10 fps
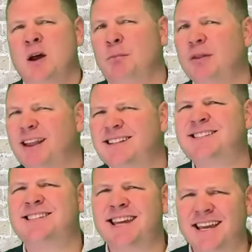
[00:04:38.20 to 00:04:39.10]
But
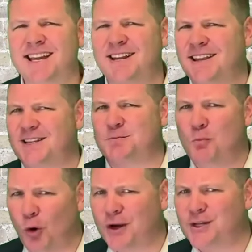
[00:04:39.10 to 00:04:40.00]
let's dig into this
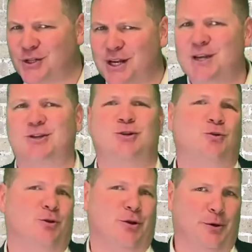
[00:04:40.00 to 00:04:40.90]
mortgage
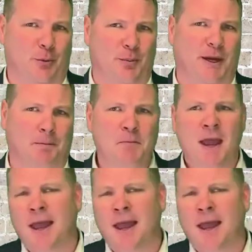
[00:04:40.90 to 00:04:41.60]
issue a little bit.